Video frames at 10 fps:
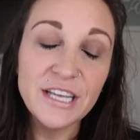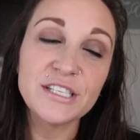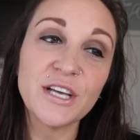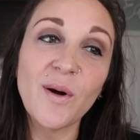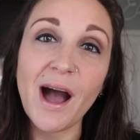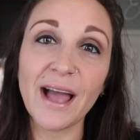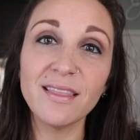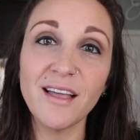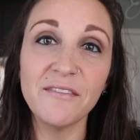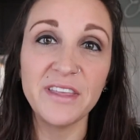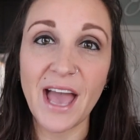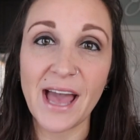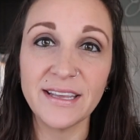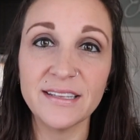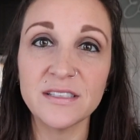So I love the
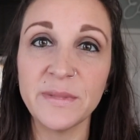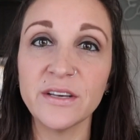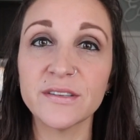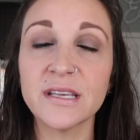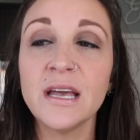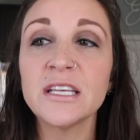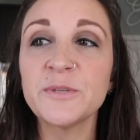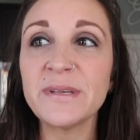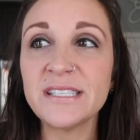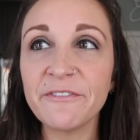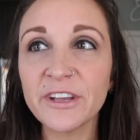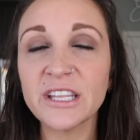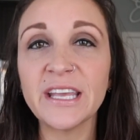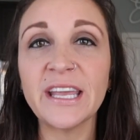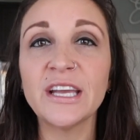Atkins meals,
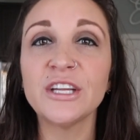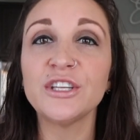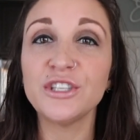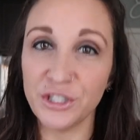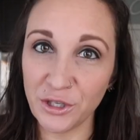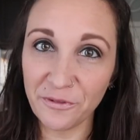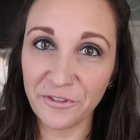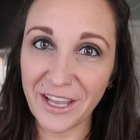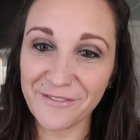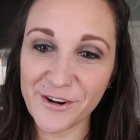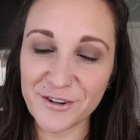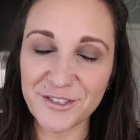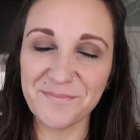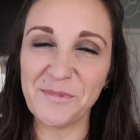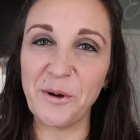specifically two
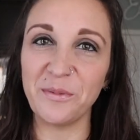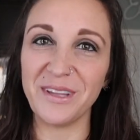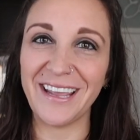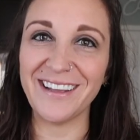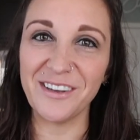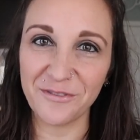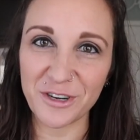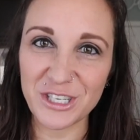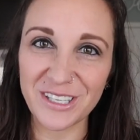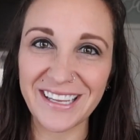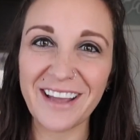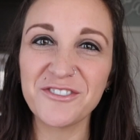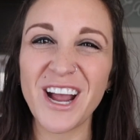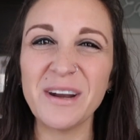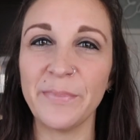flavors only, unfortunately.
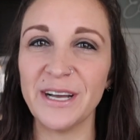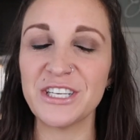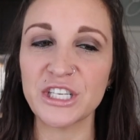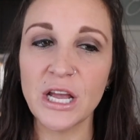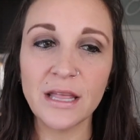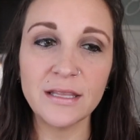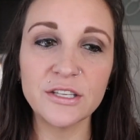I've tried a bunch.